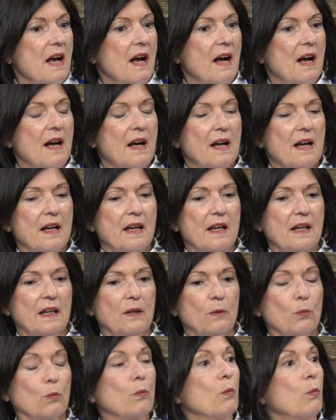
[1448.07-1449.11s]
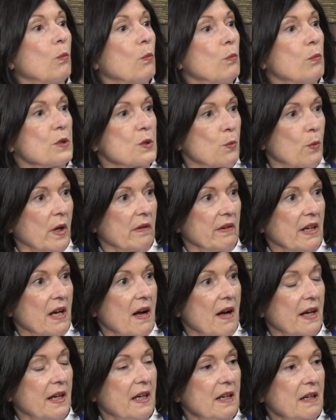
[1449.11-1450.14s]
I was wearing
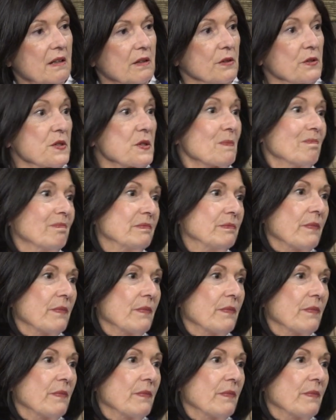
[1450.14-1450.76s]
high heels.